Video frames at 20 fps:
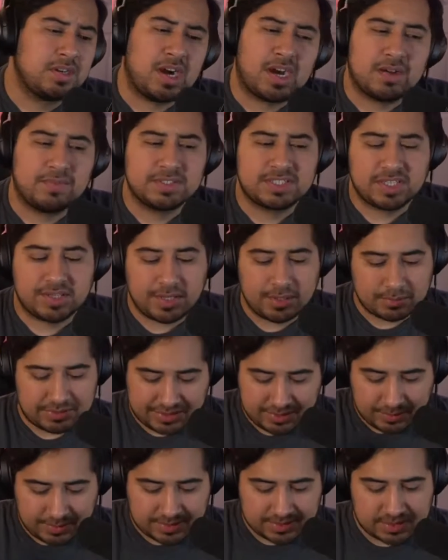Obviously, he was
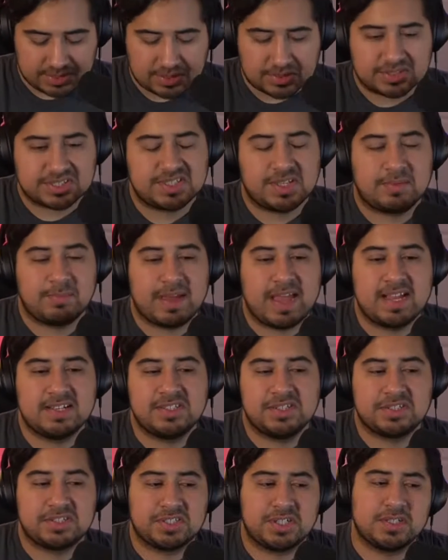doing his little Sith
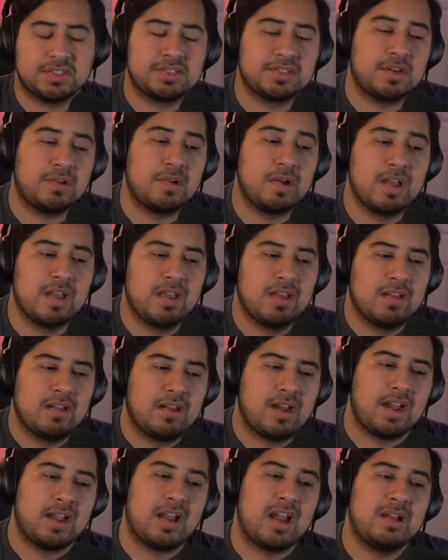magic shit. So
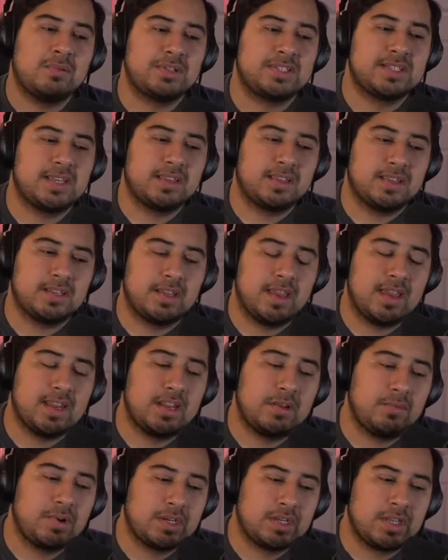I would say that
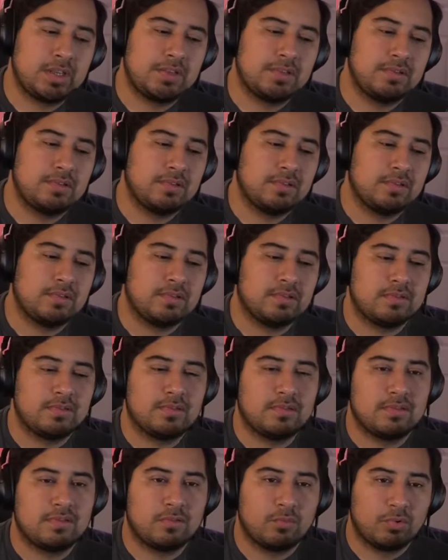anyone can.
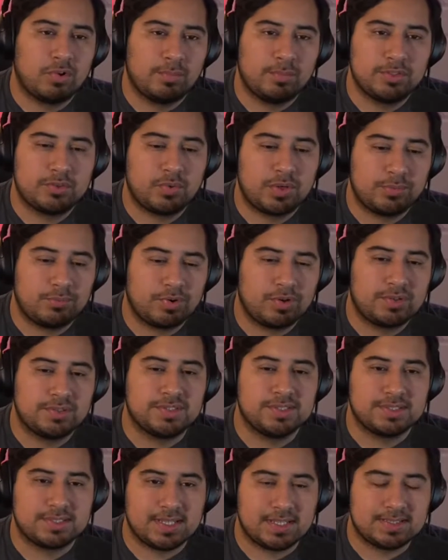The world between
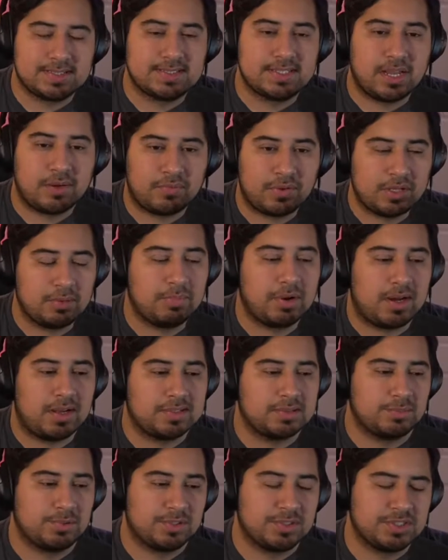worlds it's definitely
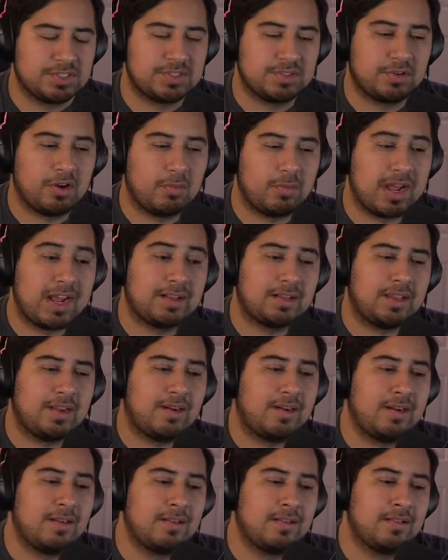possible to still go back
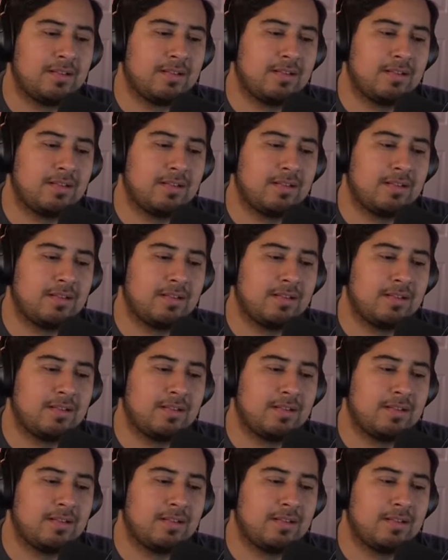there.